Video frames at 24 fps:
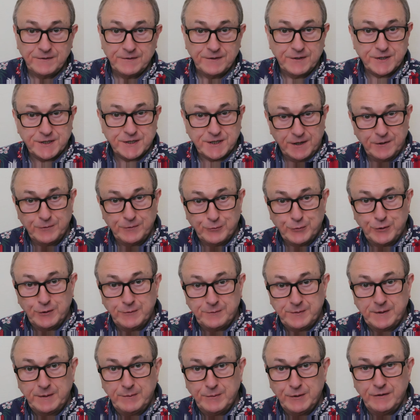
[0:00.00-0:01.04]
the Sun will
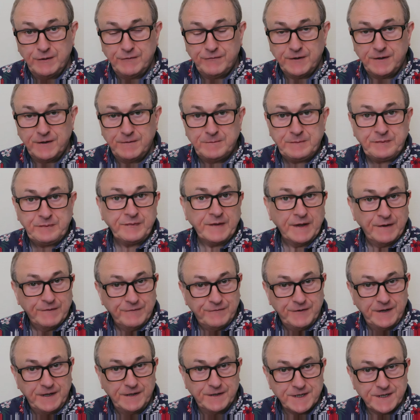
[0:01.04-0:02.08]
be moving,
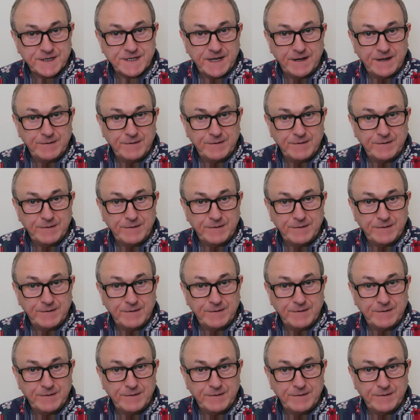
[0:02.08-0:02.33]
Venus